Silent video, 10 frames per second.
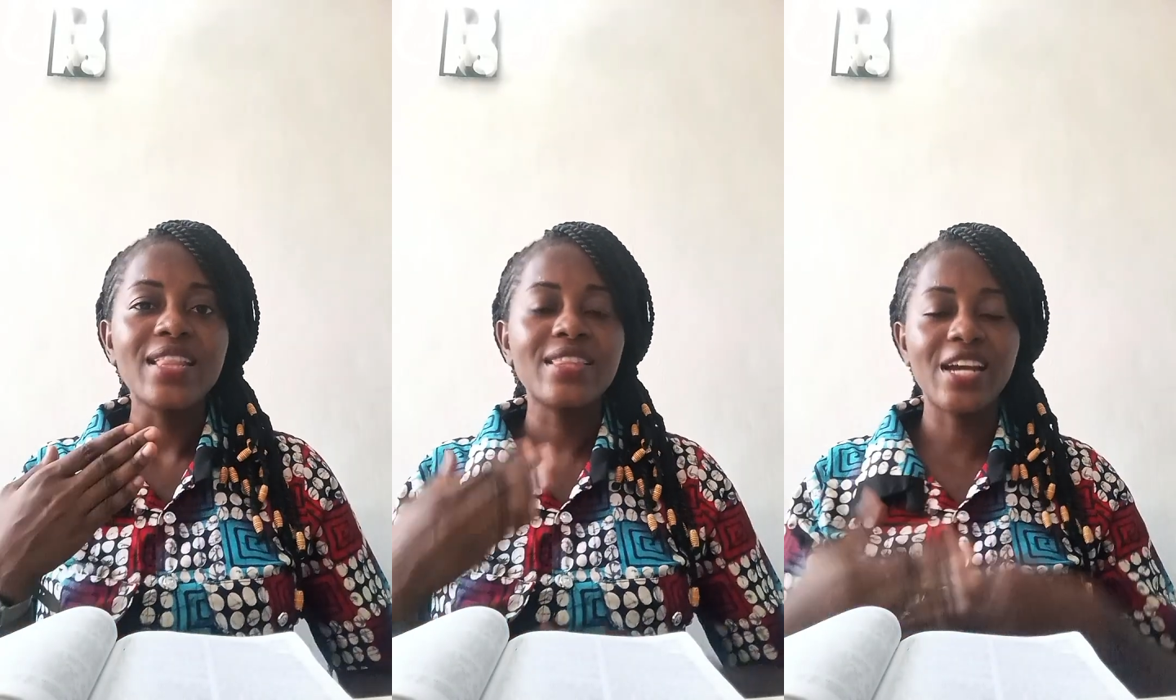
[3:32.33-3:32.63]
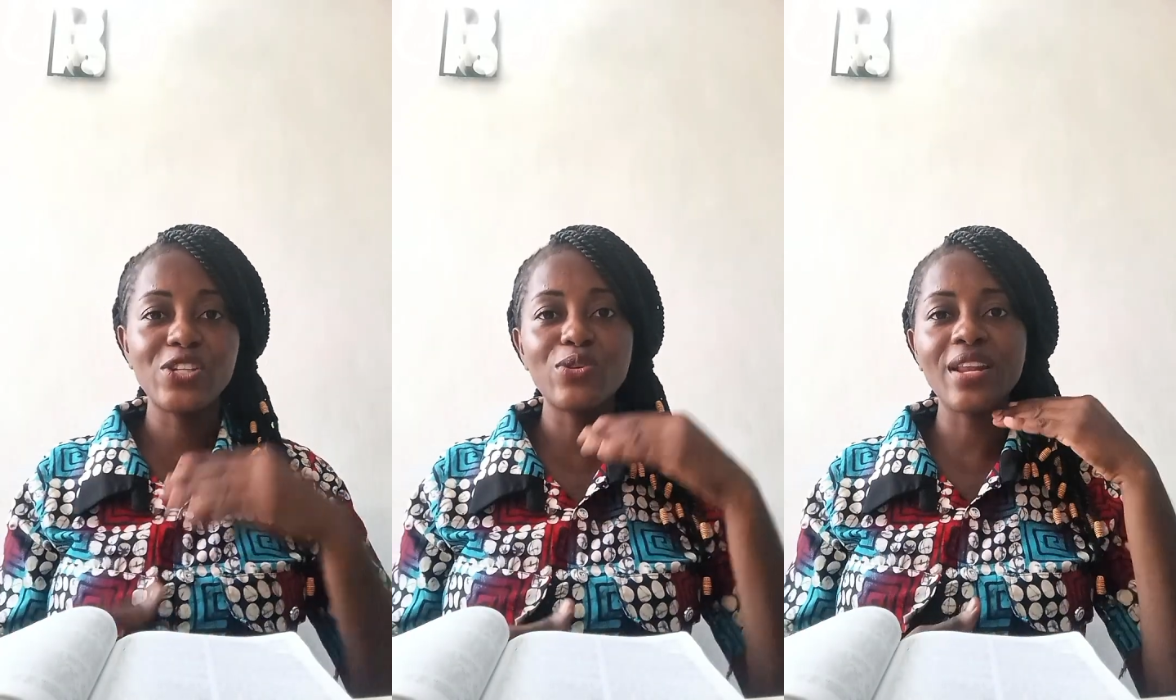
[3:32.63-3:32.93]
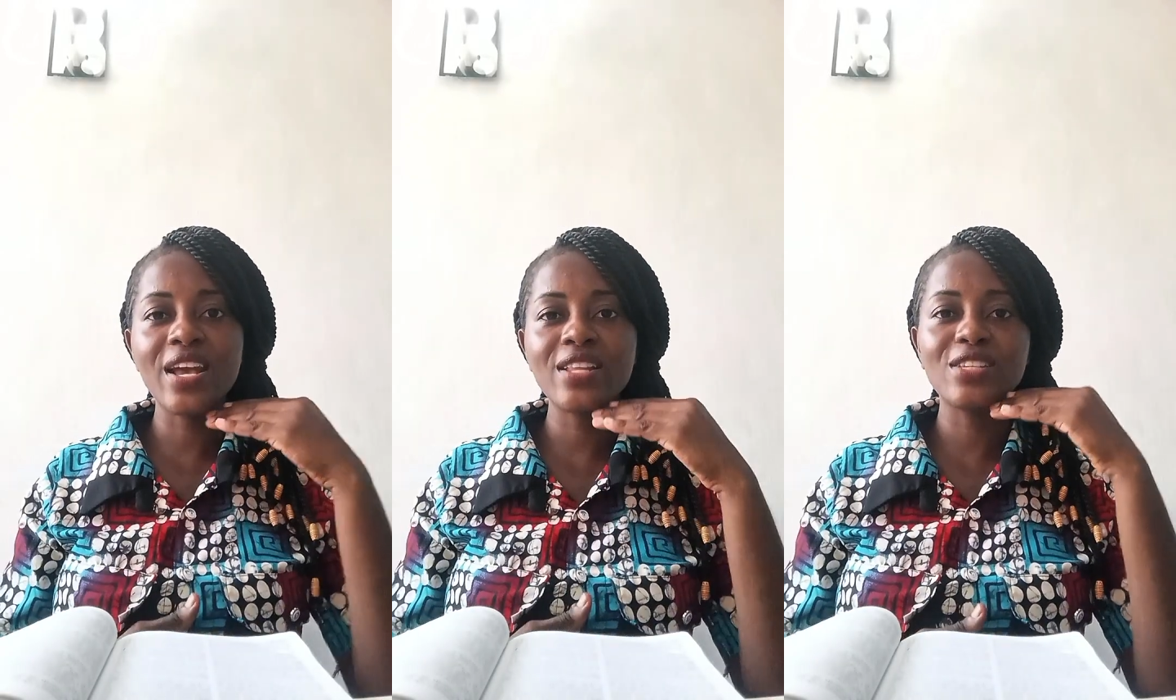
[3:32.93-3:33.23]
that he should
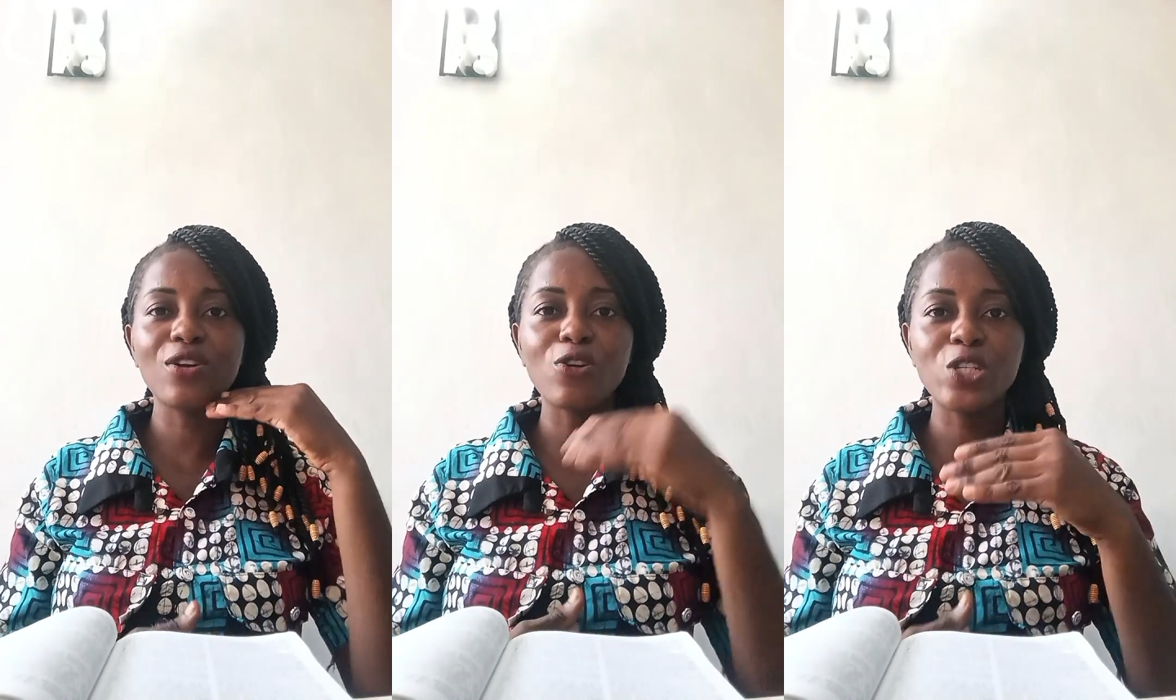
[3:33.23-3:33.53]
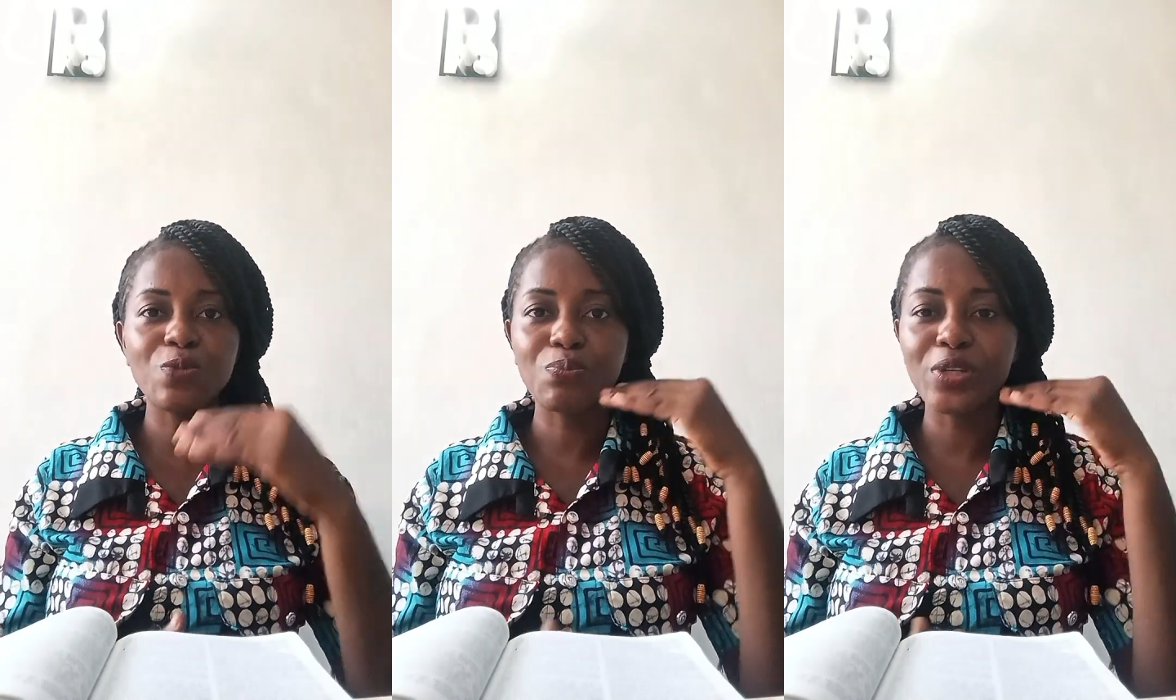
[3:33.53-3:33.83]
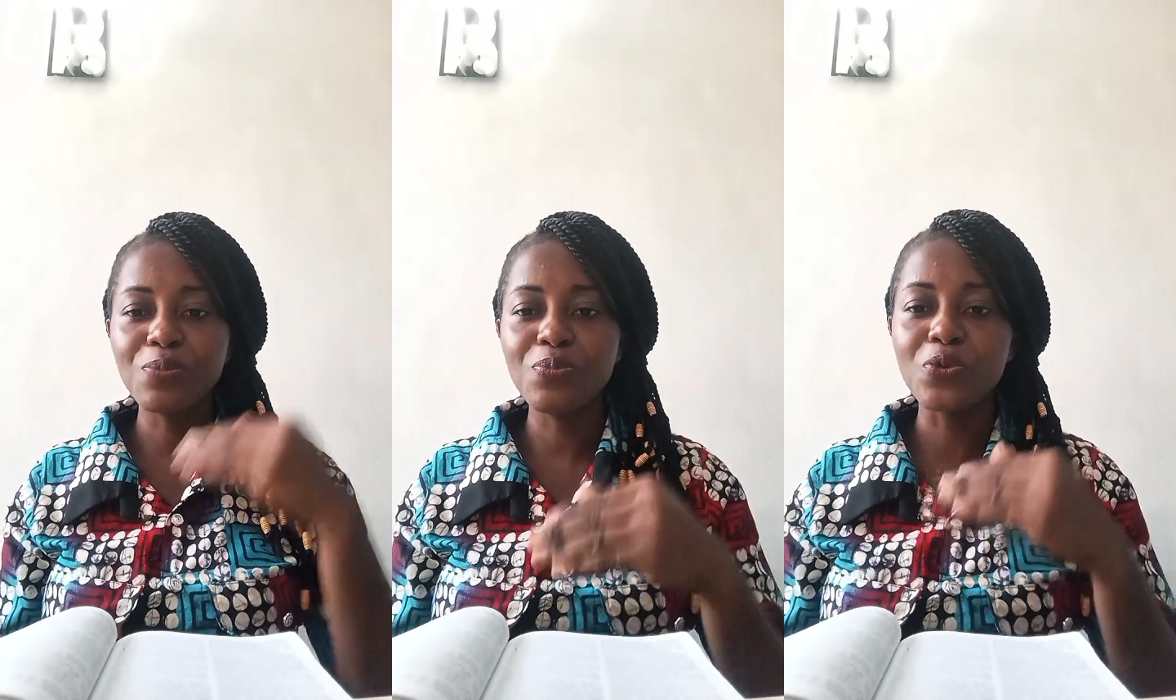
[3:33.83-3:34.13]
let God's
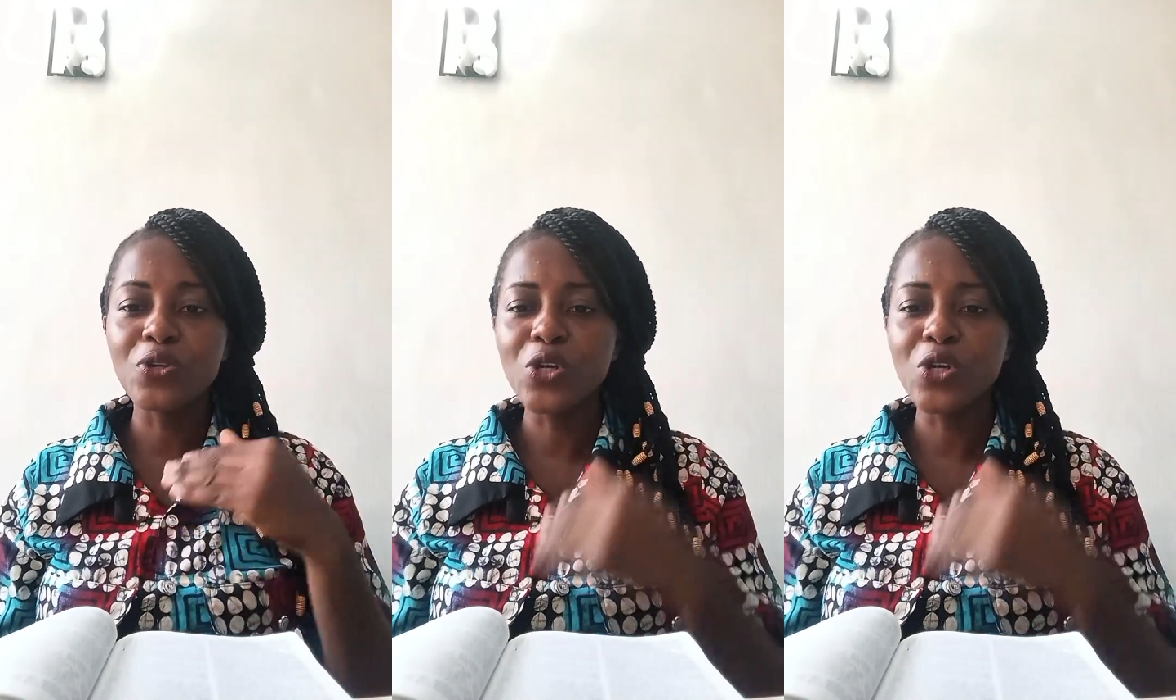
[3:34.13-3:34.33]
people